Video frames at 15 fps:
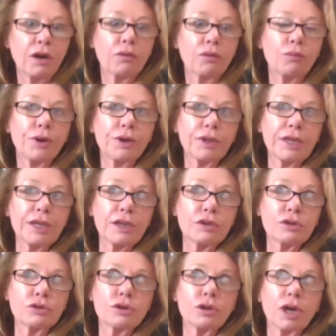really
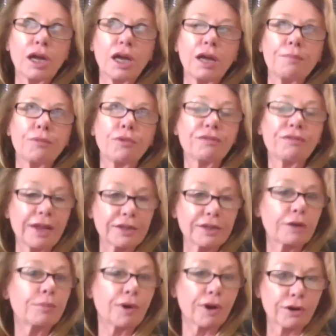um, reflect
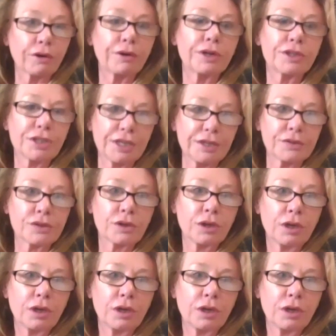our priorities